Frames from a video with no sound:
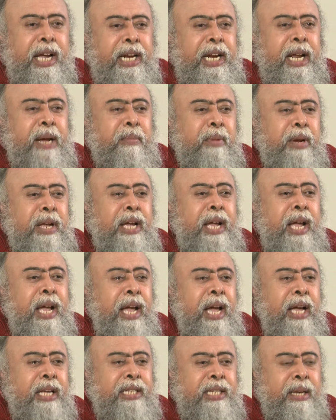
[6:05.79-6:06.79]
namely
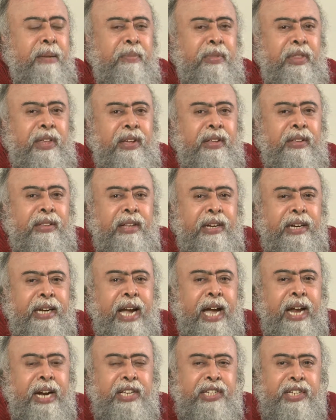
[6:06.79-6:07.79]
as something that
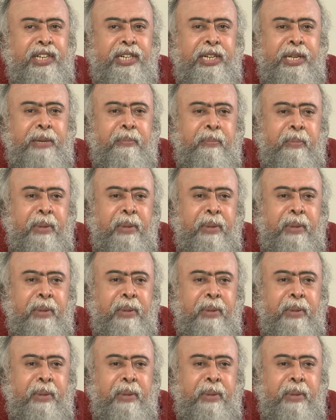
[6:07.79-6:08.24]
carries a deep